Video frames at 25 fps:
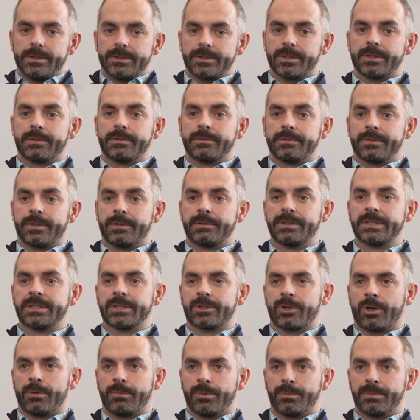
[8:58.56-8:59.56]
So there is a
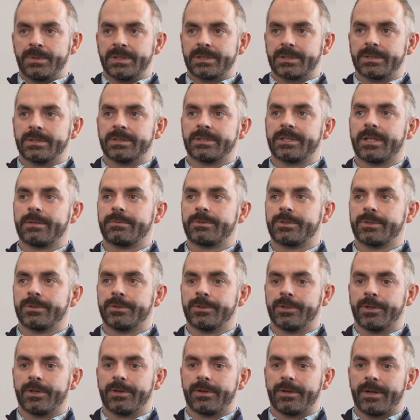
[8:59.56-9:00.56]
common misconception
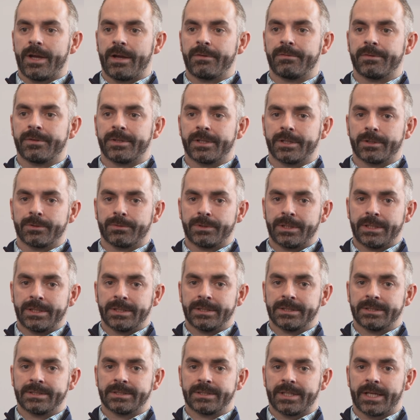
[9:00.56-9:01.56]
that everything green
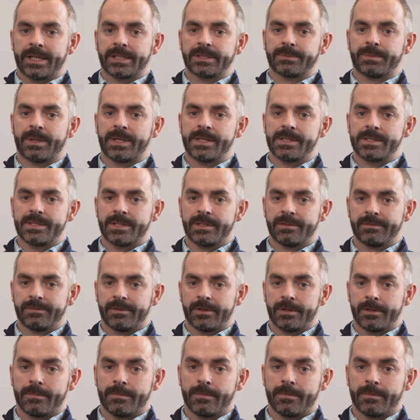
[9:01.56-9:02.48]
is expensive.